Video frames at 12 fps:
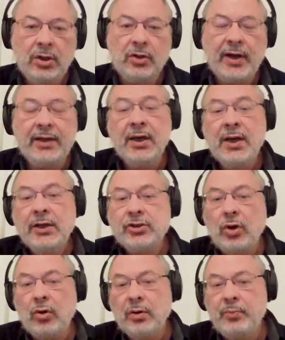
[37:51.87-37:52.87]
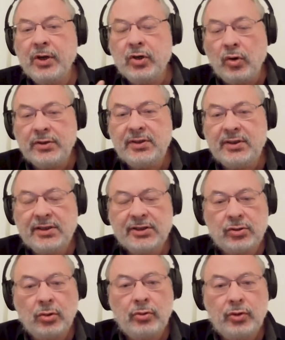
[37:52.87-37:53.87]
All right. So because this is
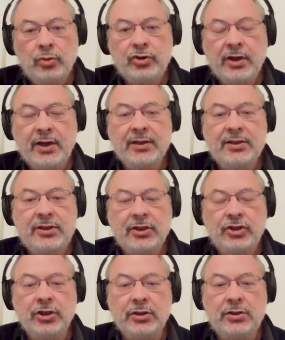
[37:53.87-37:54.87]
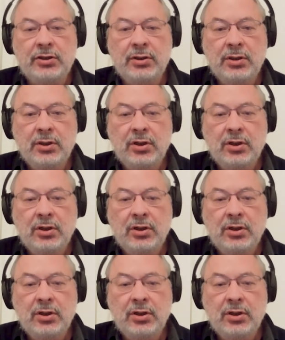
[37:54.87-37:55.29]
so hugely contingent,